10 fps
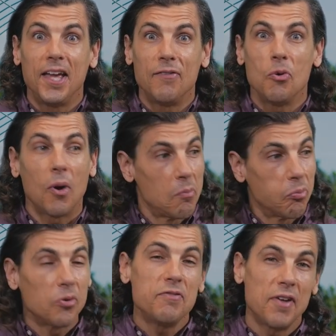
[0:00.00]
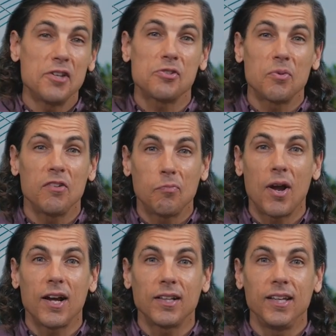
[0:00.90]
if you want a brief history of
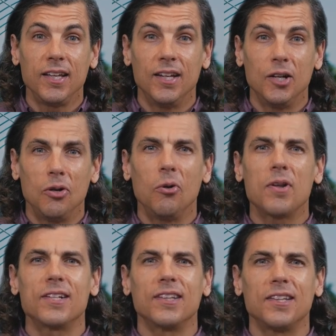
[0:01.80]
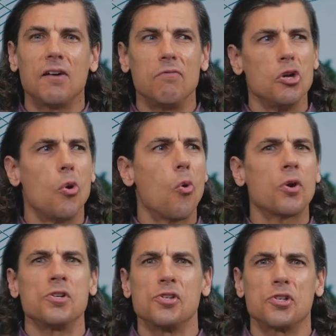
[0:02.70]
broccoli, who doesn't love the
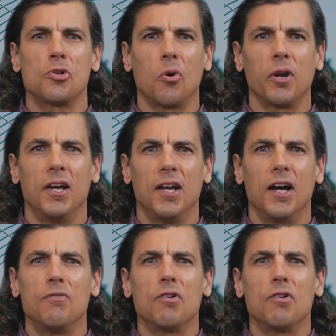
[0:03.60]
origin story of